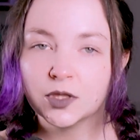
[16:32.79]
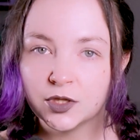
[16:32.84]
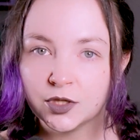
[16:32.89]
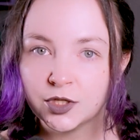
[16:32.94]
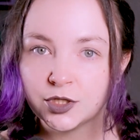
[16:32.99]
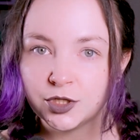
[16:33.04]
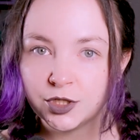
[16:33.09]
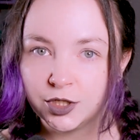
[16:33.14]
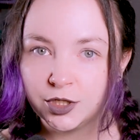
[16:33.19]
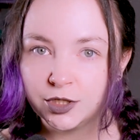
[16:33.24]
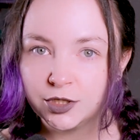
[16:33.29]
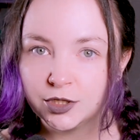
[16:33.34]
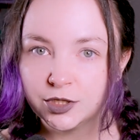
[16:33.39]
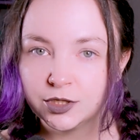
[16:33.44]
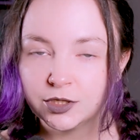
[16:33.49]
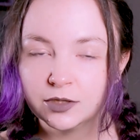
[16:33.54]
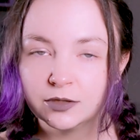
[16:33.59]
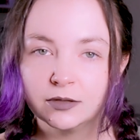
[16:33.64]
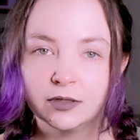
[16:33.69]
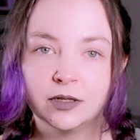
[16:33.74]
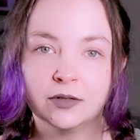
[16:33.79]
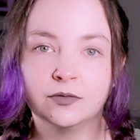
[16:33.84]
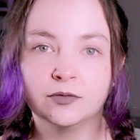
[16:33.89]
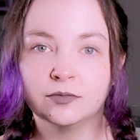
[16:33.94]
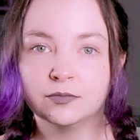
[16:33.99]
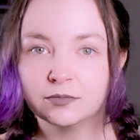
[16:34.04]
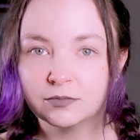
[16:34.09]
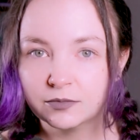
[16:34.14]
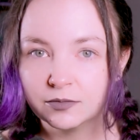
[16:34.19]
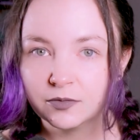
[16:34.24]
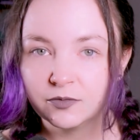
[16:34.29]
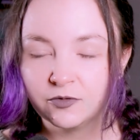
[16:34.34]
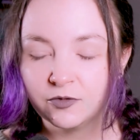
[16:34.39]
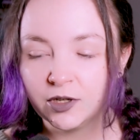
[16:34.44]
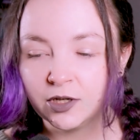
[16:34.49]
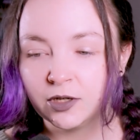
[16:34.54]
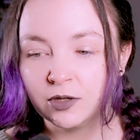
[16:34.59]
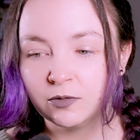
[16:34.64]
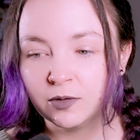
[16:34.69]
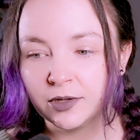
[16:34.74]
The church and
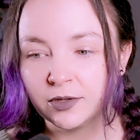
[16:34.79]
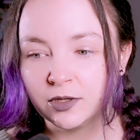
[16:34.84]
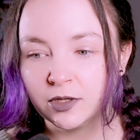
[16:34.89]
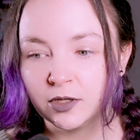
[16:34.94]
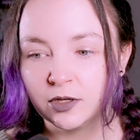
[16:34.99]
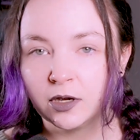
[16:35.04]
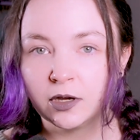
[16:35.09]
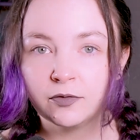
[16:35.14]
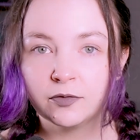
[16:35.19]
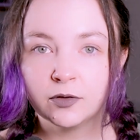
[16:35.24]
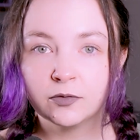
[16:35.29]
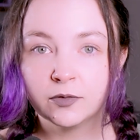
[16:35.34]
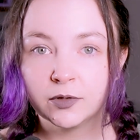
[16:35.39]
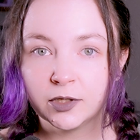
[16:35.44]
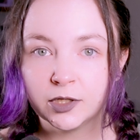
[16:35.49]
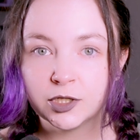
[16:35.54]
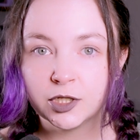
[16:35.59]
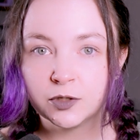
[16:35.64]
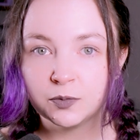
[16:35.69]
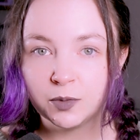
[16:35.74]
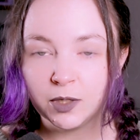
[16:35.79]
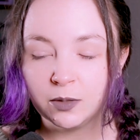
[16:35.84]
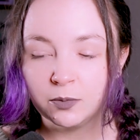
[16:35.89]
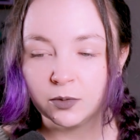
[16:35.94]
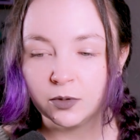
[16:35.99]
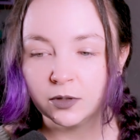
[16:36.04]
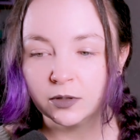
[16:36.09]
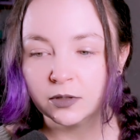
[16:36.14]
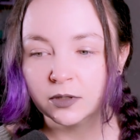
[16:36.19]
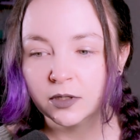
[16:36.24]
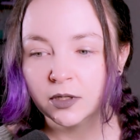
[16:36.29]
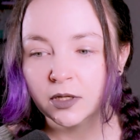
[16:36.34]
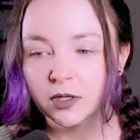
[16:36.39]
very wealthy, often religious people.